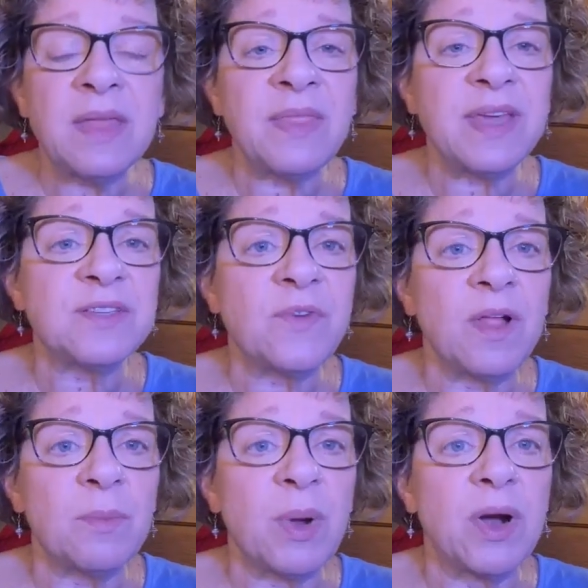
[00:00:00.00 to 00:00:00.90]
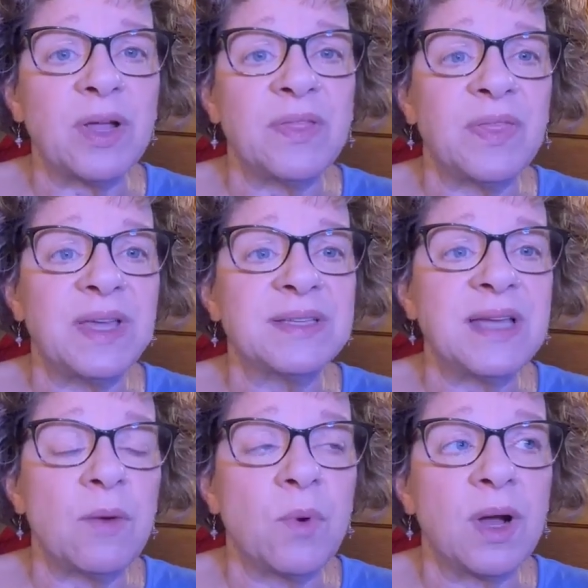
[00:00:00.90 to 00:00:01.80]
Can things fall apart? Can things
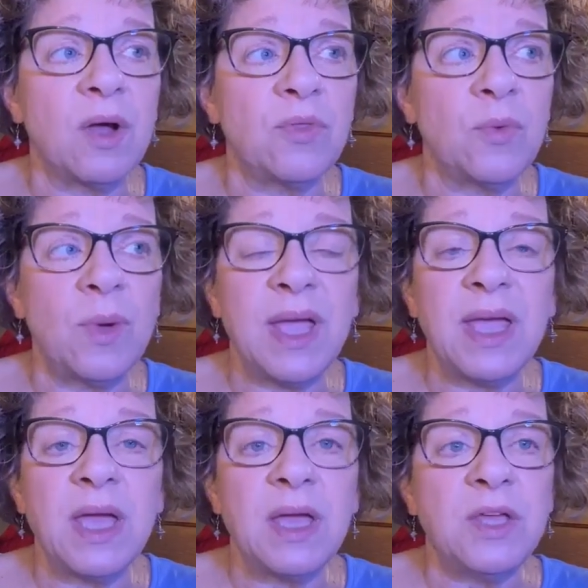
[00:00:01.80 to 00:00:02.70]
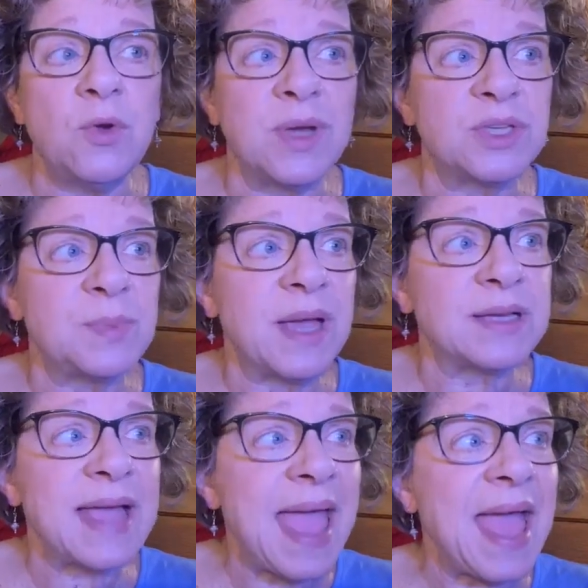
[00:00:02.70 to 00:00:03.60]
not work out the way you
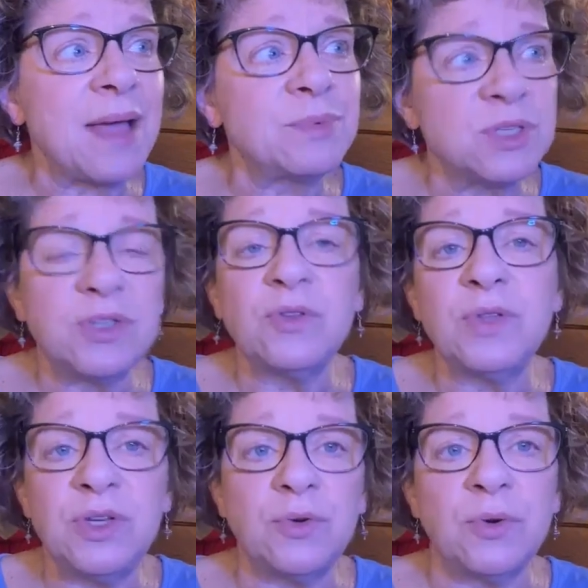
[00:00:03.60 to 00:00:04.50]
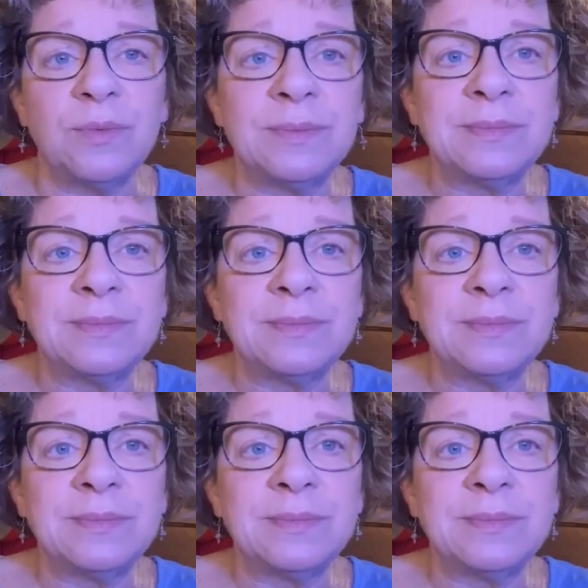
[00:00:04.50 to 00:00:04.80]
expect? Absolutely true.